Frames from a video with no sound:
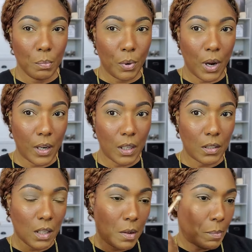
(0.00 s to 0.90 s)

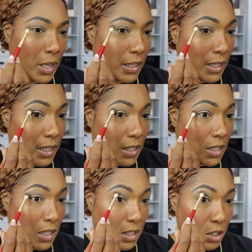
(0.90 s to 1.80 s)
product on my lids
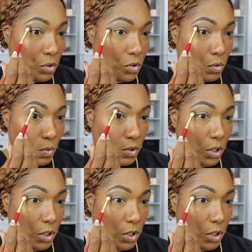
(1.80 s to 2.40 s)
than usual.